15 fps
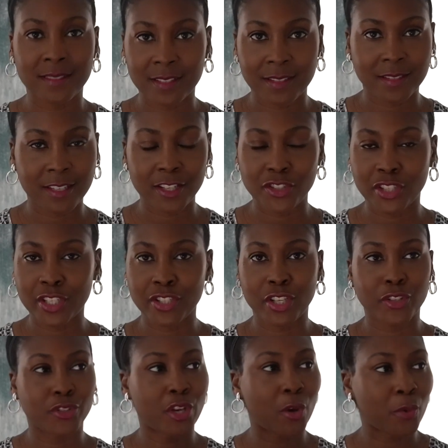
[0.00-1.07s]
decisions
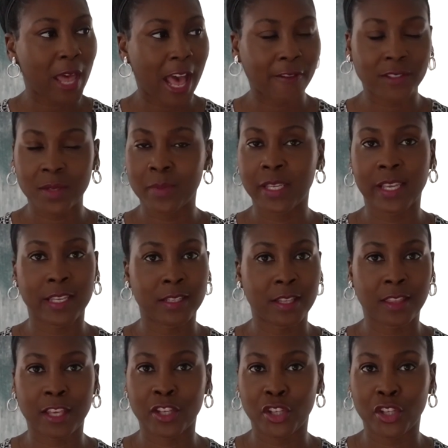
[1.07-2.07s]
don't have to be anything